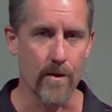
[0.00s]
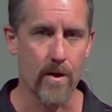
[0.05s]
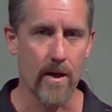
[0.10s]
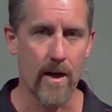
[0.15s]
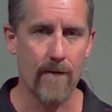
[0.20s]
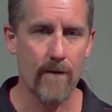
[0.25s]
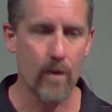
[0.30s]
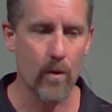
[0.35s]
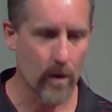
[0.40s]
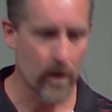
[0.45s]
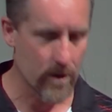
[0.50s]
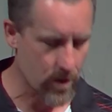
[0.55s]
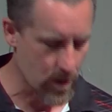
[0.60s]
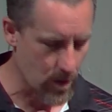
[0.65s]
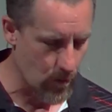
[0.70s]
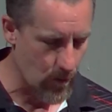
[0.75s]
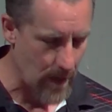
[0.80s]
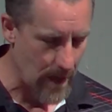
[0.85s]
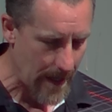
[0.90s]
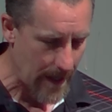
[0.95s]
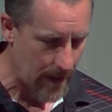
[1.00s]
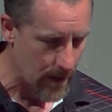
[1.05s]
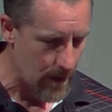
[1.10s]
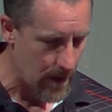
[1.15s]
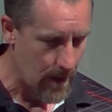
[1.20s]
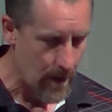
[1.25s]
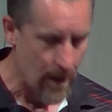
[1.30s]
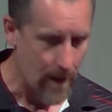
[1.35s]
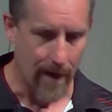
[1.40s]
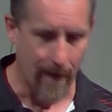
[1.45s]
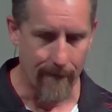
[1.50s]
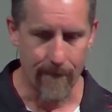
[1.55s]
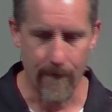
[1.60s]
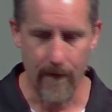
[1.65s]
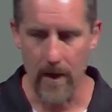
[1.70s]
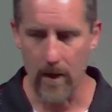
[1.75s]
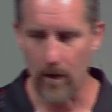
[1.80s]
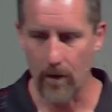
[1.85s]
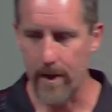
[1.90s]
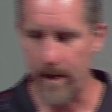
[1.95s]
And every once in a while, a
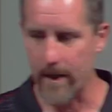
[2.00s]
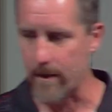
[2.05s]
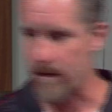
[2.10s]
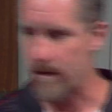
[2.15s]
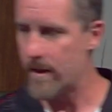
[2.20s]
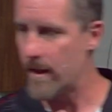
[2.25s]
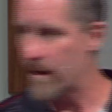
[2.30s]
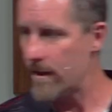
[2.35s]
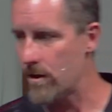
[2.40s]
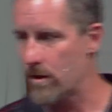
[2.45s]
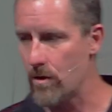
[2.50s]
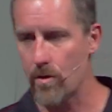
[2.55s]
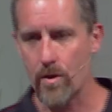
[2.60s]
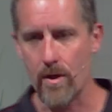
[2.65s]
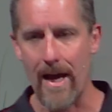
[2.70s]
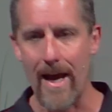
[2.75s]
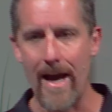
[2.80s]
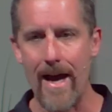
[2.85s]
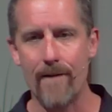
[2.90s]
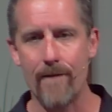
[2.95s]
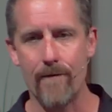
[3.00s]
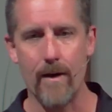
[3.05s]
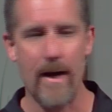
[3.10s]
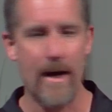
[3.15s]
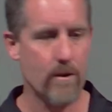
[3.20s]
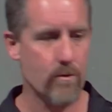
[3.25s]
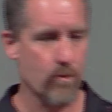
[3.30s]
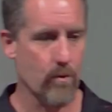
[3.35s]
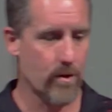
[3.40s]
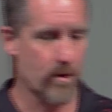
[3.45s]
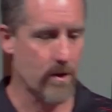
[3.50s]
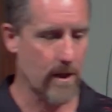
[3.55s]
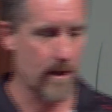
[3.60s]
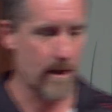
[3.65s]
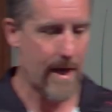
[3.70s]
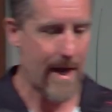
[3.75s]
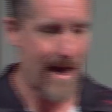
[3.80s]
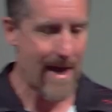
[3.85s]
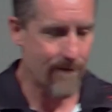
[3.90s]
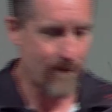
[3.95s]
field that didn't used to have rocks will
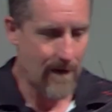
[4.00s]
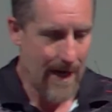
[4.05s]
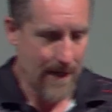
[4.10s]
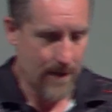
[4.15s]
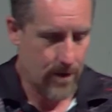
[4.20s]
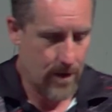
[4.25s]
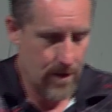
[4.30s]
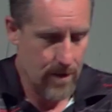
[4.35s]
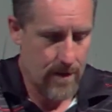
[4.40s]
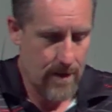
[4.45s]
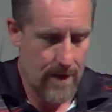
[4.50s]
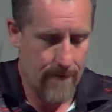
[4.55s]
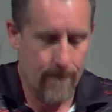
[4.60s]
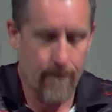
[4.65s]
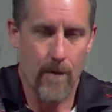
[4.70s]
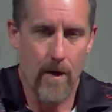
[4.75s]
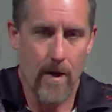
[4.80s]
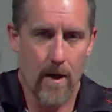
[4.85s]
suddenly have rocks because they've